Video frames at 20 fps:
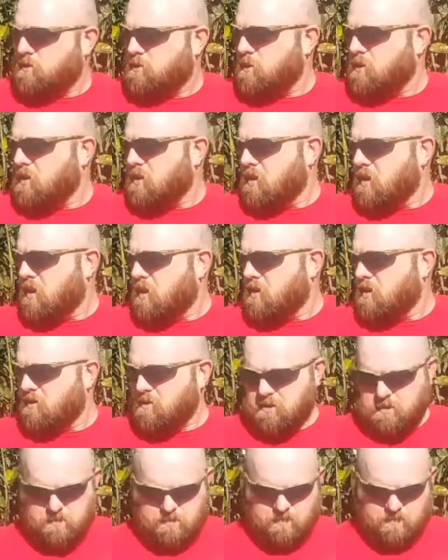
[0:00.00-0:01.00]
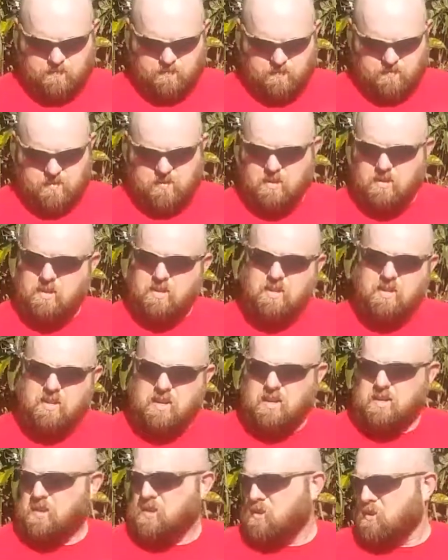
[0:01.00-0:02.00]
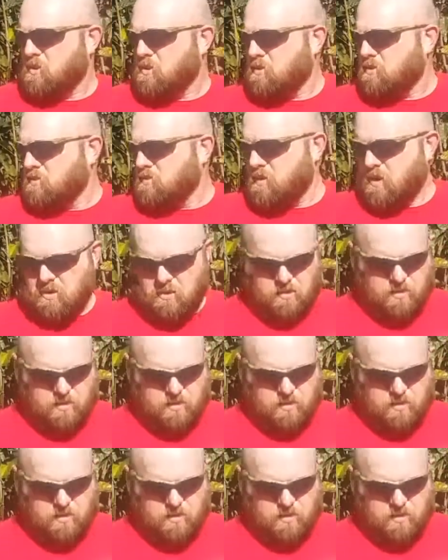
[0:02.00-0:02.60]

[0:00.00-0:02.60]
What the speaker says: for a lot of it. I got the whole